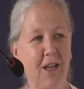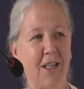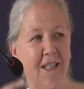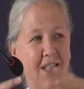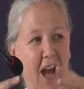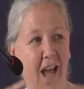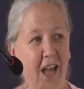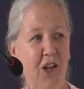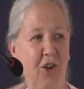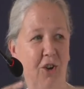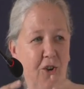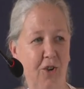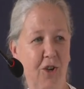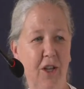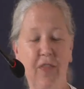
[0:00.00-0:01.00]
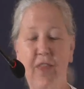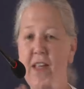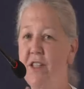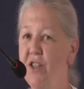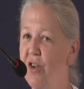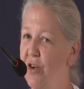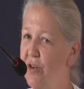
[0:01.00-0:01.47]
dialogue.
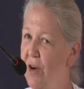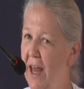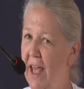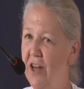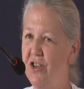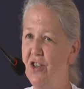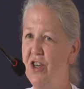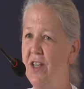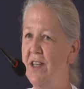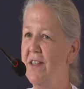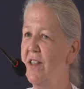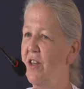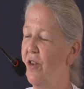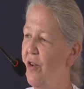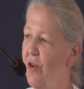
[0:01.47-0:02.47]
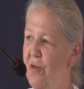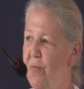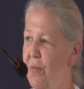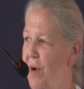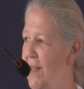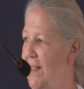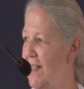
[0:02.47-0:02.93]
There's no lectures, no
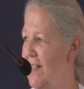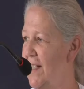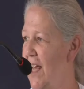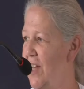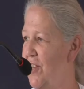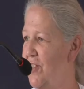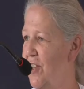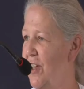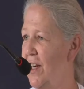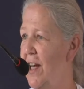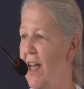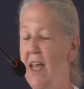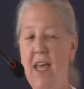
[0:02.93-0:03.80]
presentation.